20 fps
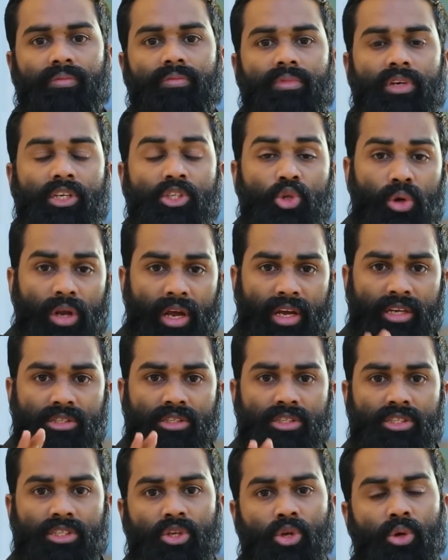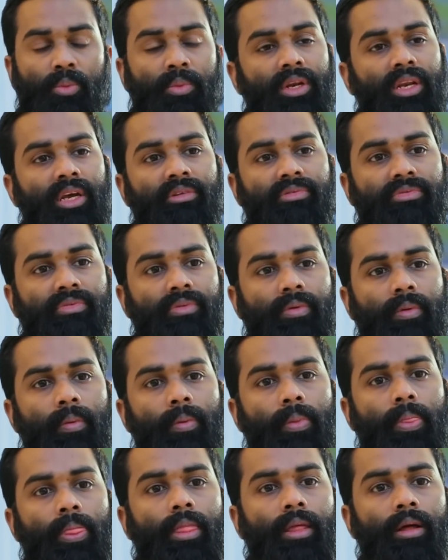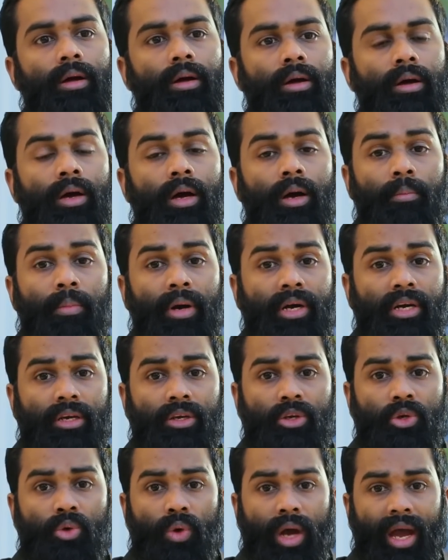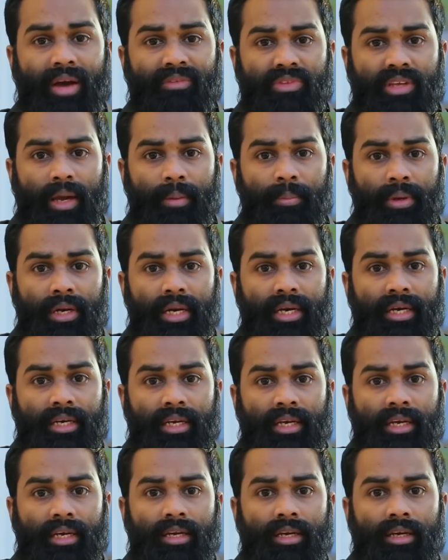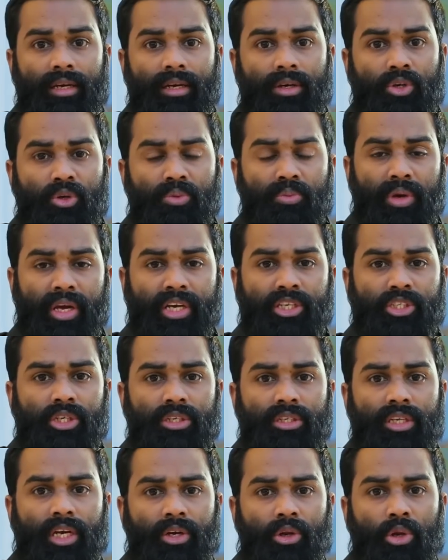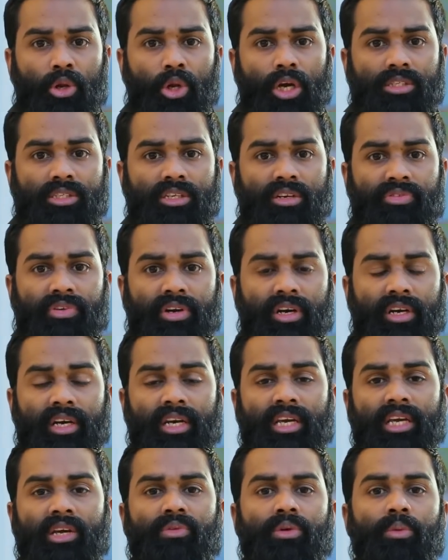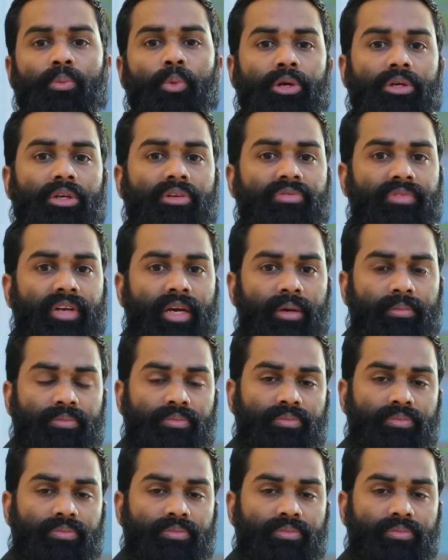It's going to exist in human life. But you have the ability to make sure that you'll not suffer at any given point of time.